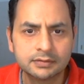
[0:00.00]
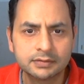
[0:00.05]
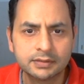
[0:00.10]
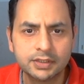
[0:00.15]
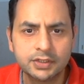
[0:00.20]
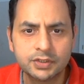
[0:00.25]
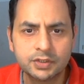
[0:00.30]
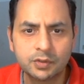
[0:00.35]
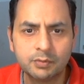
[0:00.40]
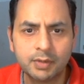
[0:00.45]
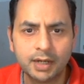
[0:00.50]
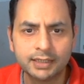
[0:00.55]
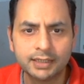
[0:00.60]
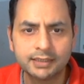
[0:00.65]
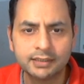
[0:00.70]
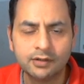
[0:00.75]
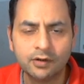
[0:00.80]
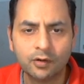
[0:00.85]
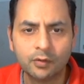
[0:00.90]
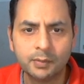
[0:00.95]
issued by
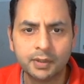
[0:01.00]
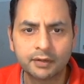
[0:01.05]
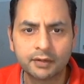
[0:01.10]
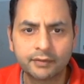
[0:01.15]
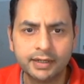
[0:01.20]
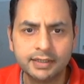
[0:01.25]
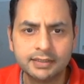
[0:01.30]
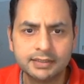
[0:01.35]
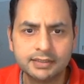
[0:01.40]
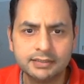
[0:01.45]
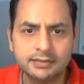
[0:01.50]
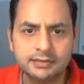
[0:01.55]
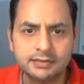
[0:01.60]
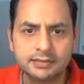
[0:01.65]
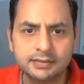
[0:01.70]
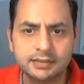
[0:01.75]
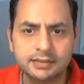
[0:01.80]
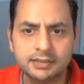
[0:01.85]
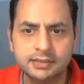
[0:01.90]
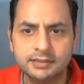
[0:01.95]
the government, right, is
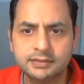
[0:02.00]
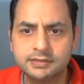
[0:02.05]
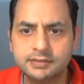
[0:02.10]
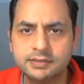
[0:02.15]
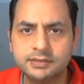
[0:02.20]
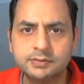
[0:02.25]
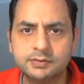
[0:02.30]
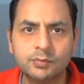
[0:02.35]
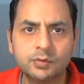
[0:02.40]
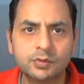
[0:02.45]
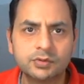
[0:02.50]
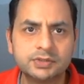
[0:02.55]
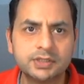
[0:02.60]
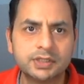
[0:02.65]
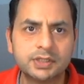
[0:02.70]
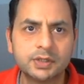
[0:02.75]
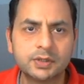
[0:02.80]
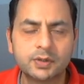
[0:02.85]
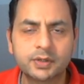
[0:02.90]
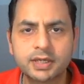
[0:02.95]
more
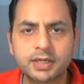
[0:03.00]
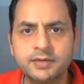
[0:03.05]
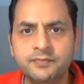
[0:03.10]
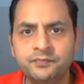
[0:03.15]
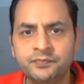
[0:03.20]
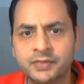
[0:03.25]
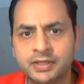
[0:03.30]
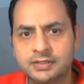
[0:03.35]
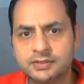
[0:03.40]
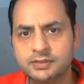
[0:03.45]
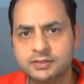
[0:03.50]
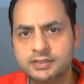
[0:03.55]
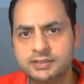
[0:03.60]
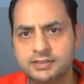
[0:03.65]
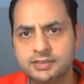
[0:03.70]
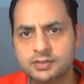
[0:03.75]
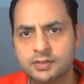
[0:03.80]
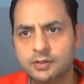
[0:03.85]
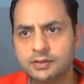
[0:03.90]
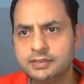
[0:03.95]
secure. Okay, so this
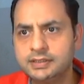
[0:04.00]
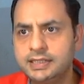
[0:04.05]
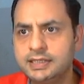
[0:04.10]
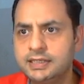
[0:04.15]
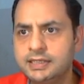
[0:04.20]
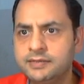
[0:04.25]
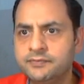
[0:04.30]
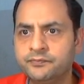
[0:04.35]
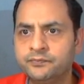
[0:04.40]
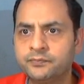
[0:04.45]
is on the